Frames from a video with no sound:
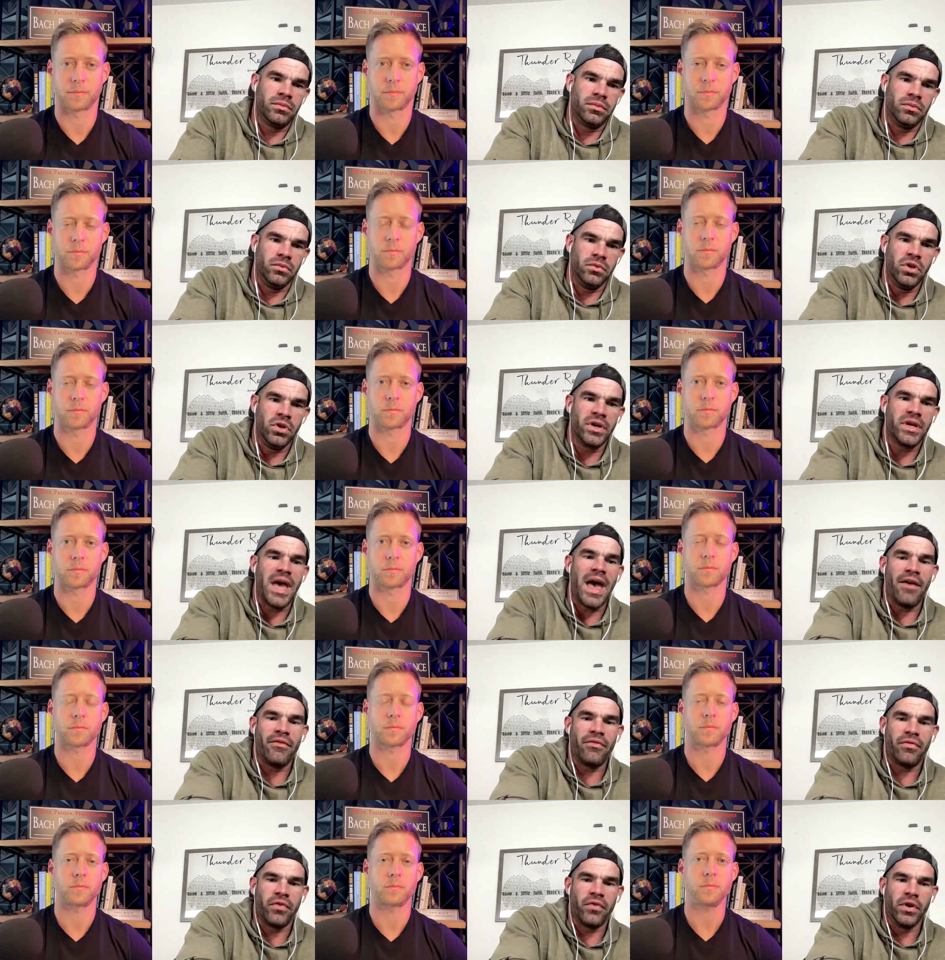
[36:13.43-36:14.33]
Speaker 1: look
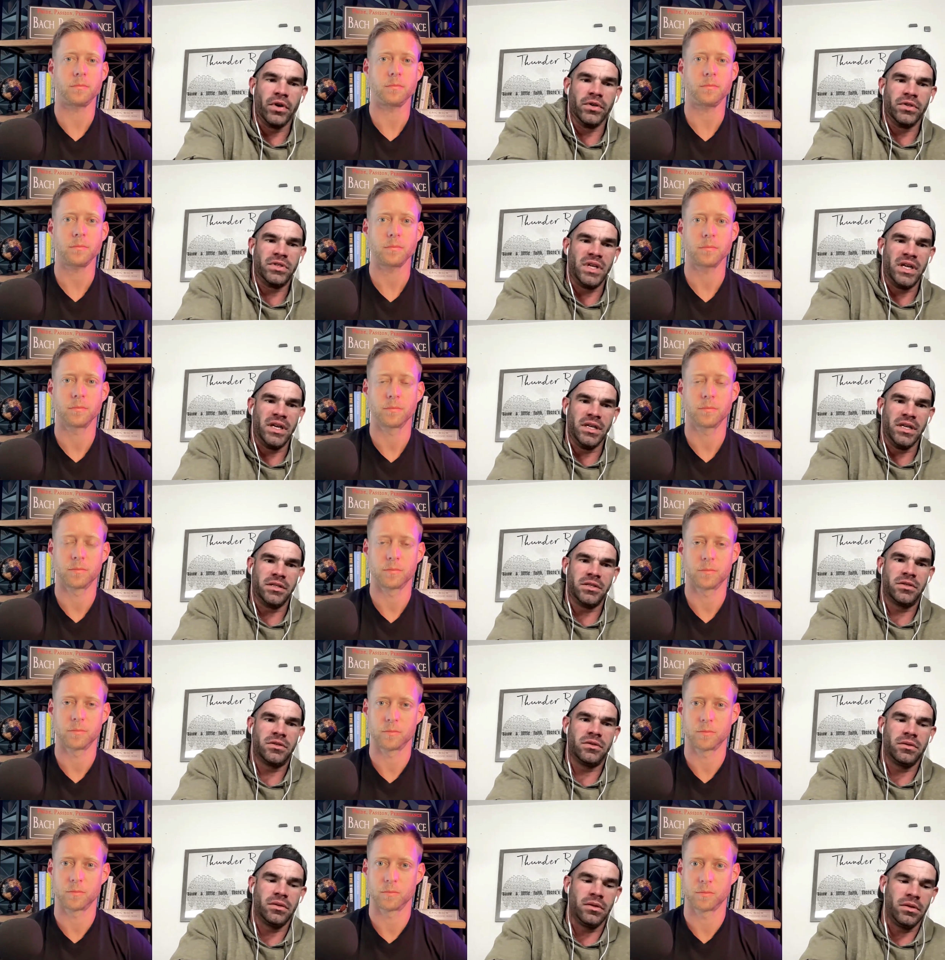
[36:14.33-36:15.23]
at first, and
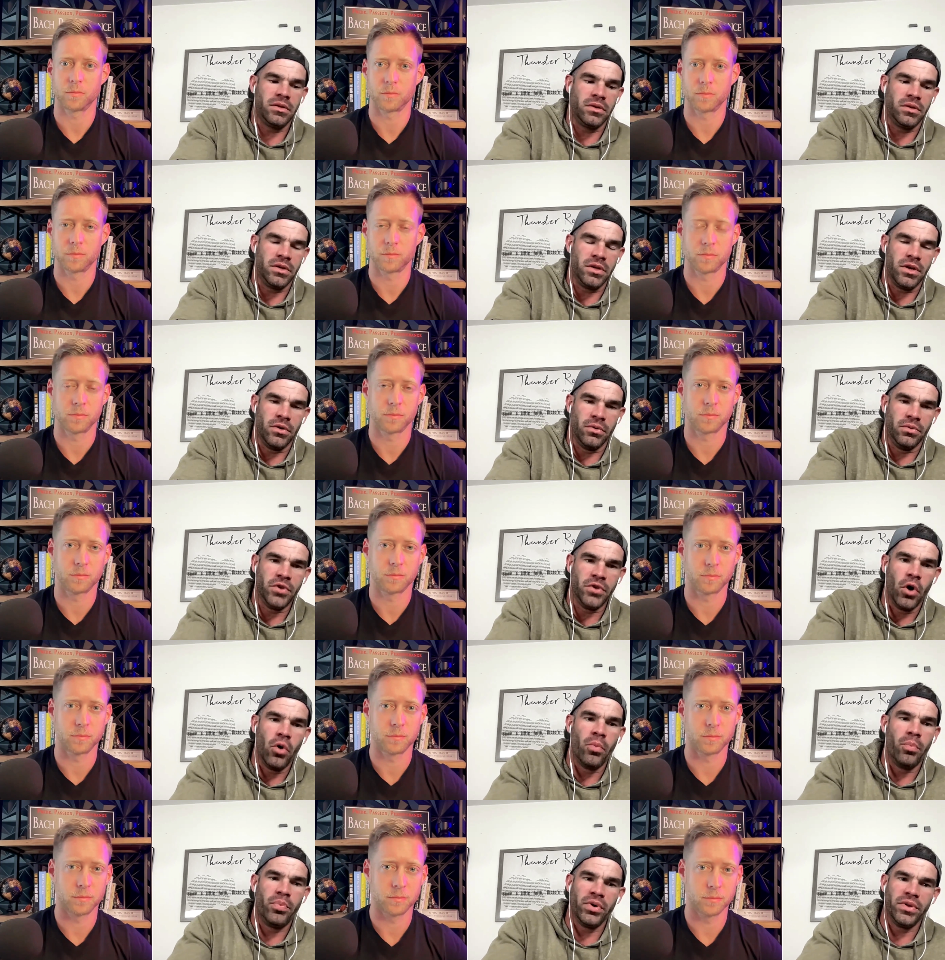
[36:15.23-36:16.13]
it's you know,
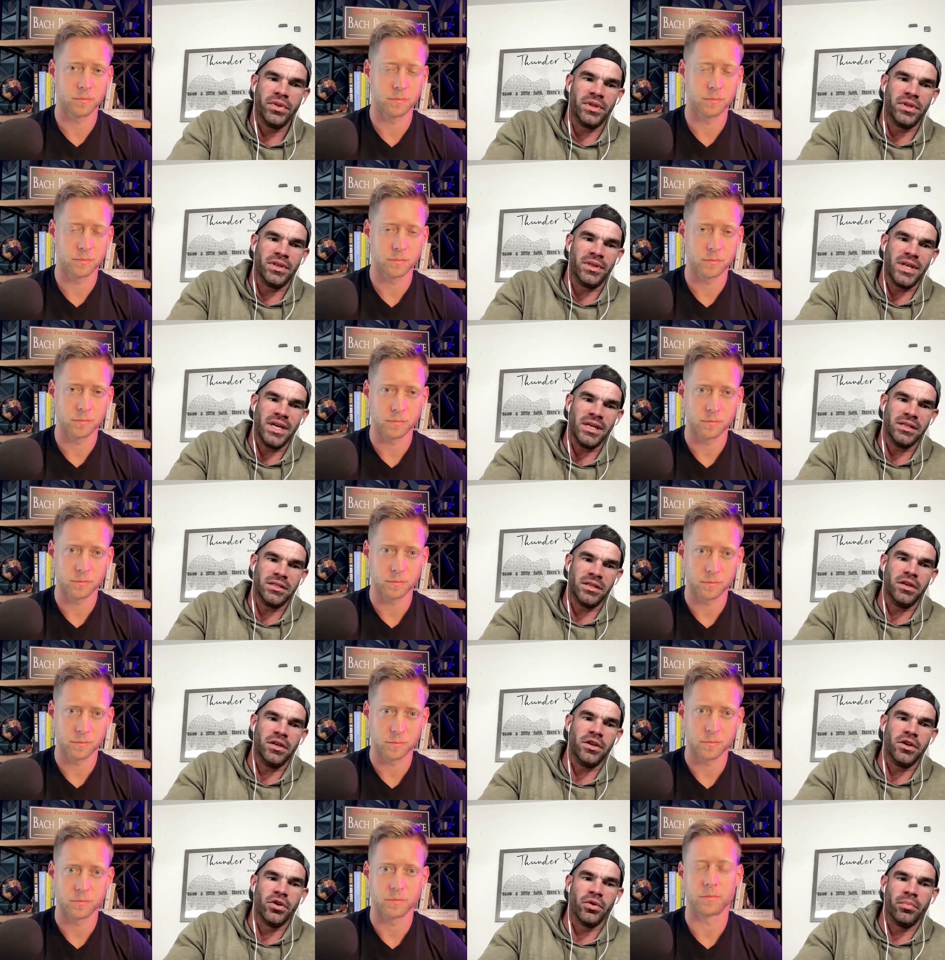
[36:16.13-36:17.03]
don't put the things
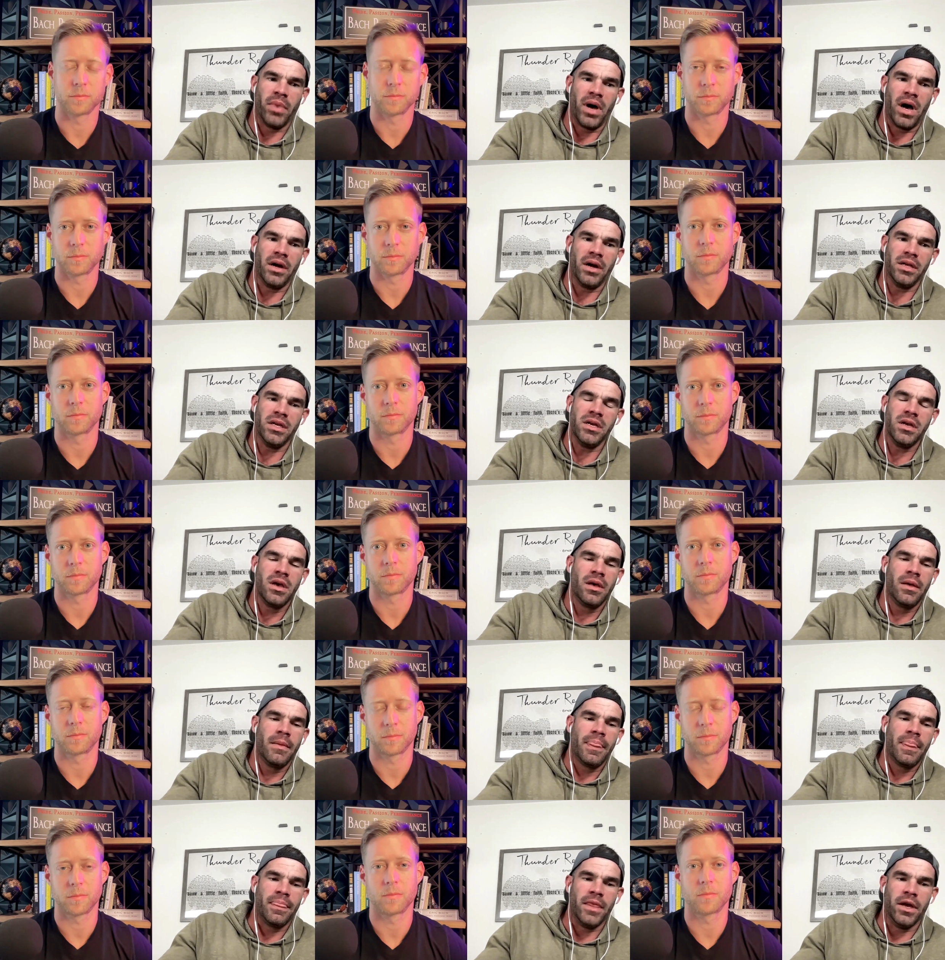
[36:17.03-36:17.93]
into your body
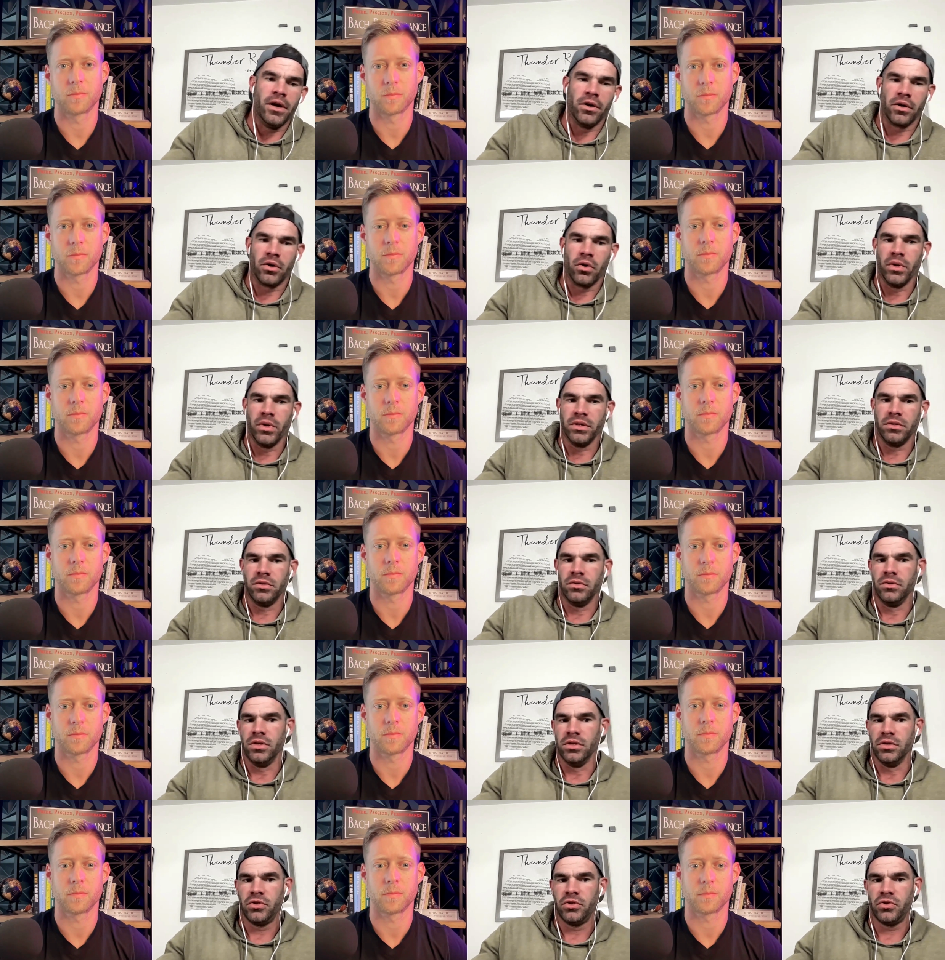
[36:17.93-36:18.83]
that are going to
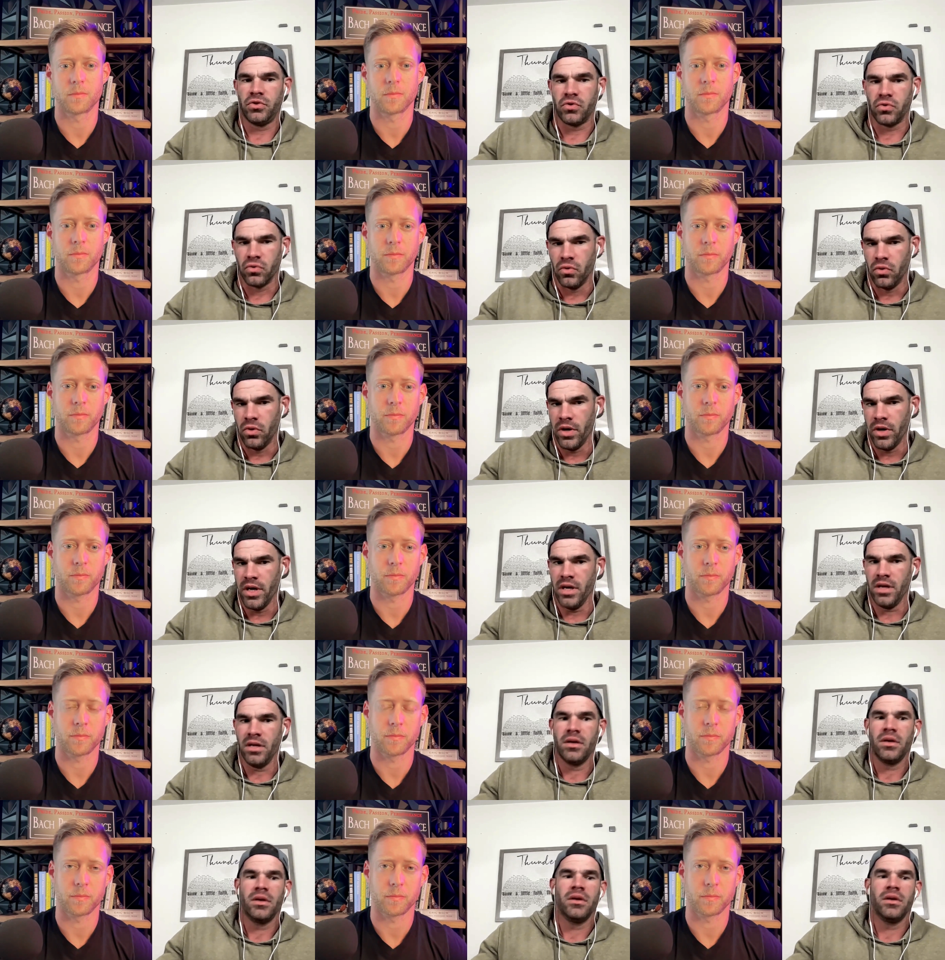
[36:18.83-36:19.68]
destroy